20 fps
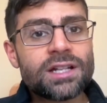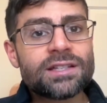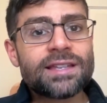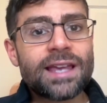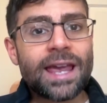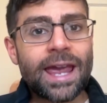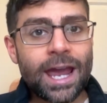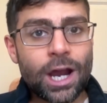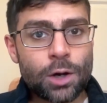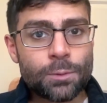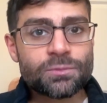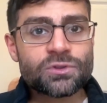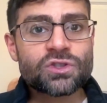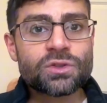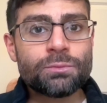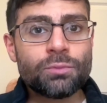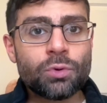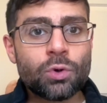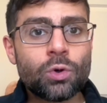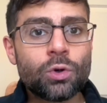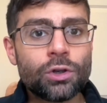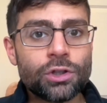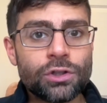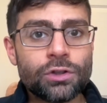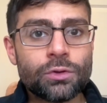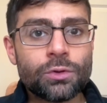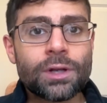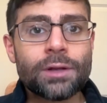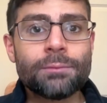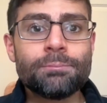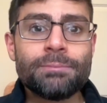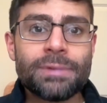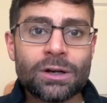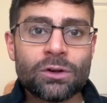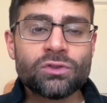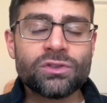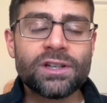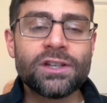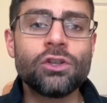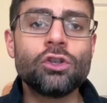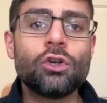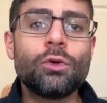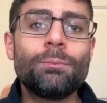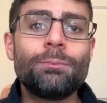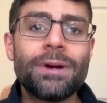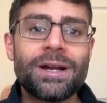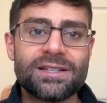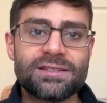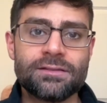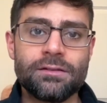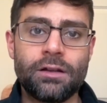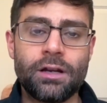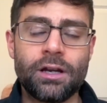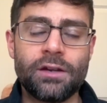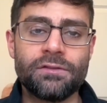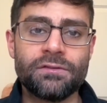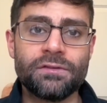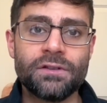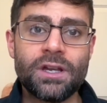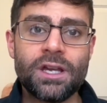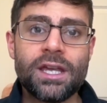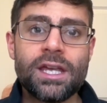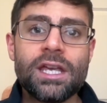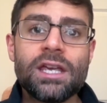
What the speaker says: to help support you in building your best life.